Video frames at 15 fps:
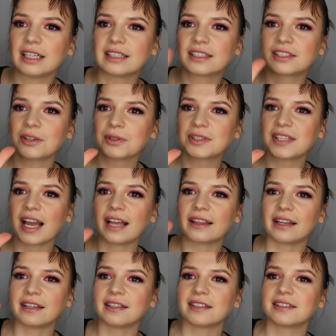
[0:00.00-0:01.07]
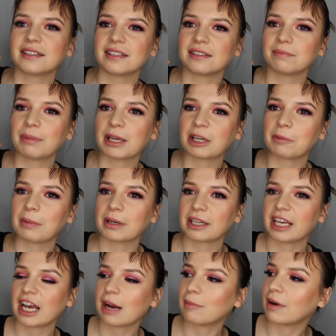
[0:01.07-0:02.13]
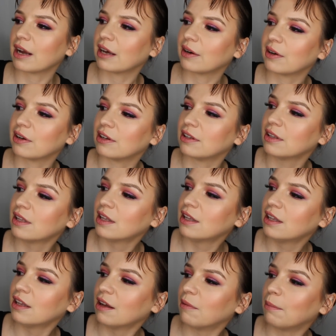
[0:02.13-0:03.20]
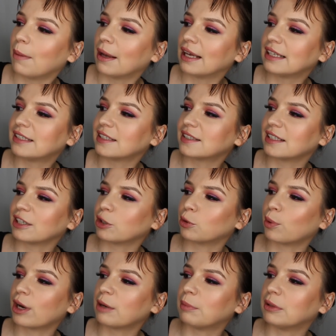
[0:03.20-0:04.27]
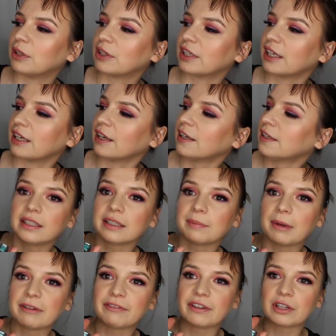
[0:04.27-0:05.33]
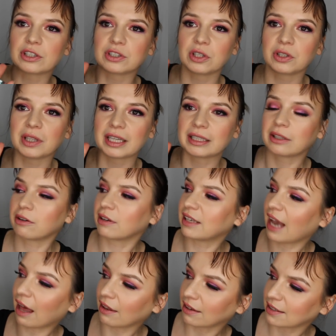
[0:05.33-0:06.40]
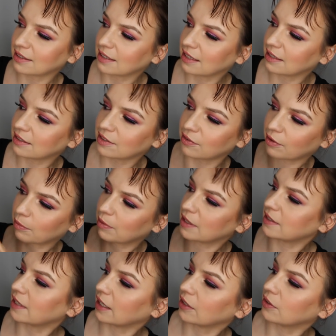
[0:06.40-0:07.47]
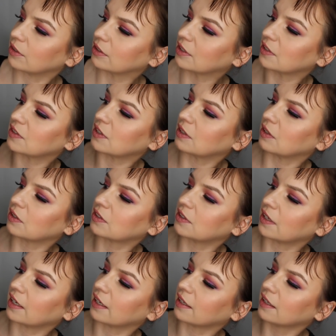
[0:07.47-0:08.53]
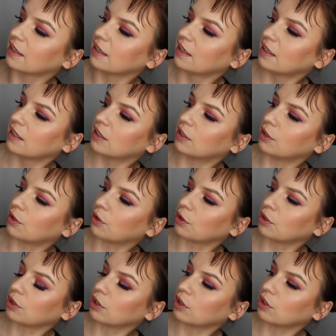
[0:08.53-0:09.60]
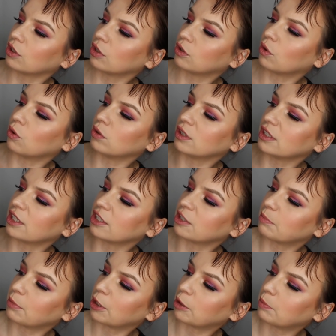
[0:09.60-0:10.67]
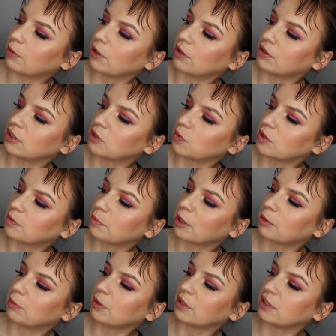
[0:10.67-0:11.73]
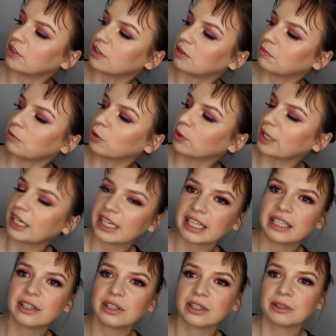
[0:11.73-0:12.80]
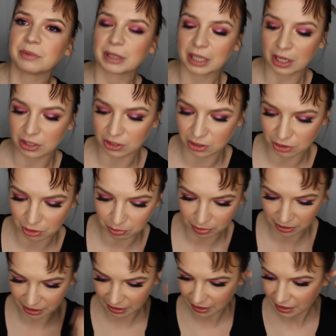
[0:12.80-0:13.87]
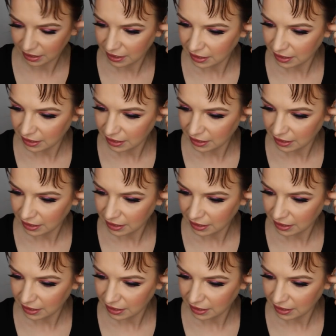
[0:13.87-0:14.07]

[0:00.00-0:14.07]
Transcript: It's so sad that it doesn't pick up on camera at all, but it's just incredible looking. Like, my fingers look like little galaxies from this angle because it looks like little golden into purple, and this one's purple into green. Oh my gosh, they're so pretty.